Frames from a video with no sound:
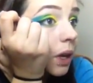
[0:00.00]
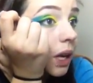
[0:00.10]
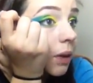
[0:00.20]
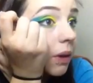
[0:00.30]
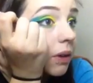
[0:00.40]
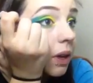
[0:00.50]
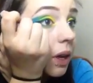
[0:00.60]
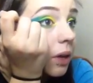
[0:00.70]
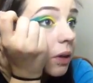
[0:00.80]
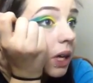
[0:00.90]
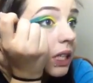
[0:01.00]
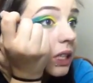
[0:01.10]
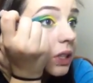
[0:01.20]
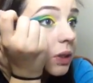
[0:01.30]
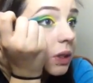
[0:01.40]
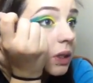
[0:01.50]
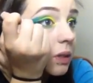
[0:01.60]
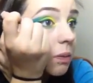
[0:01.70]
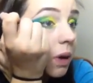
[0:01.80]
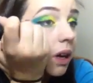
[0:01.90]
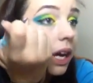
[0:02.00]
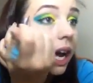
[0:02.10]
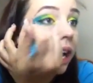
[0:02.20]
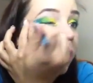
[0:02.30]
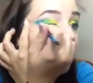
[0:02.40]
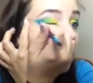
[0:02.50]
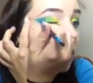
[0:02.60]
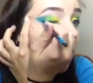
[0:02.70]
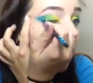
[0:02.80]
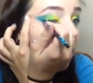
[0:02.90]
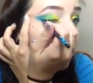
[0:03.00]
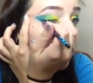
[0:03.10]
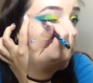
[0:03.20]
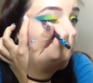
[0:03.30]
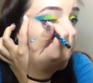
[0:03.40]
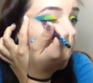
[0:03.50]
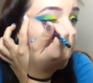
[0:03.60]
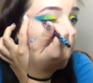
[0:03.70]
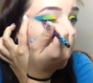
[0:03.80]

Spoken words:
Anyways, so I just do a small cat eye. You don't really want